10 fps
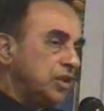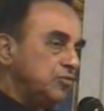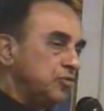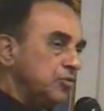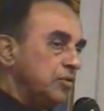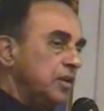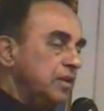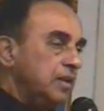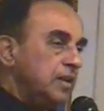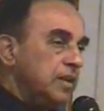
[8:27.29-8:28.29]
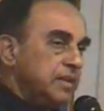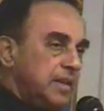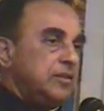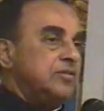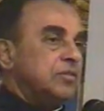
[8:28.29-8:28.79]
Dhanushkodi,
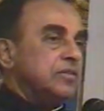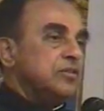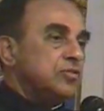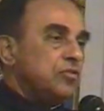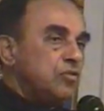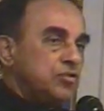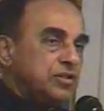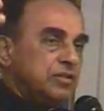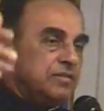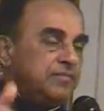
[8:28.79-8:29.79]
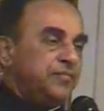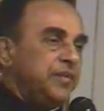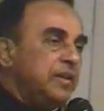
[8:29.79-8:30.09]
then he saw this ocean,